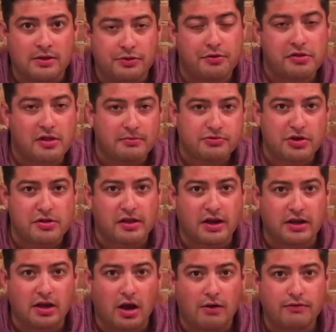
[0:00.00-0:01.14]
Those subjects that I
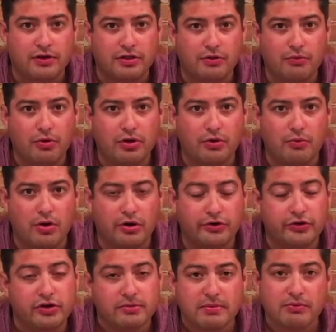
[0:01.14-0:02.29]
covered in the 101 are
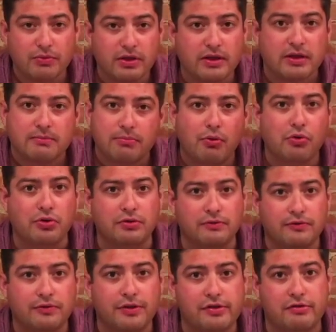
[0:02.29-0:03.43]
going to be really important
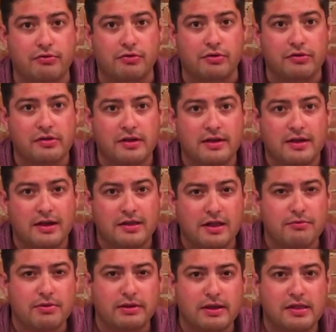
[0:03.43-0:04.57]
for this course because
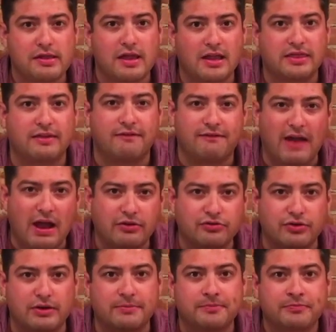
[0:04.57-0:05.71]
they really set the
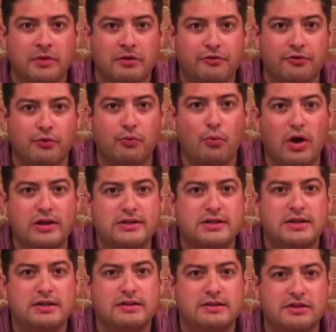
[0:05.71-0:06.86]
boundary for what
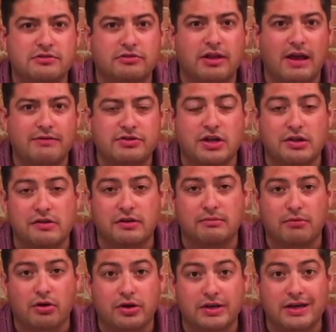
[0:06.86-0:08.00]
digital advertising and
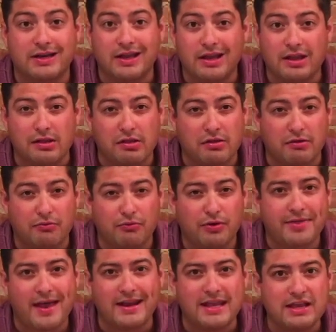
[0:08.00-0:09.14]
marketing is and
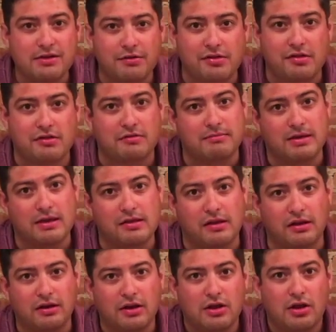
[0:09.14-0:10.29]
what that ecosystem is
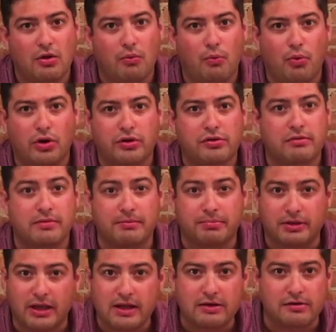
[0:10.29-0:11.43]
and what are some of the
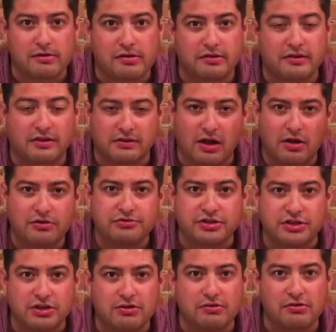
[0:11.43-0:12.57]
players and technology
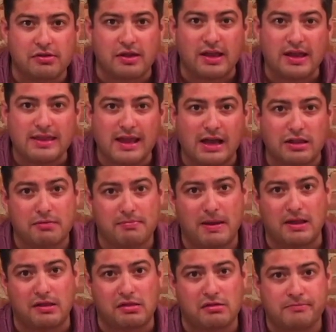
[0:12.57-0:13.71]
used in that
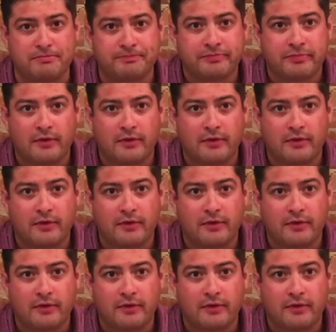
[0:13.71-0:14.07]
space.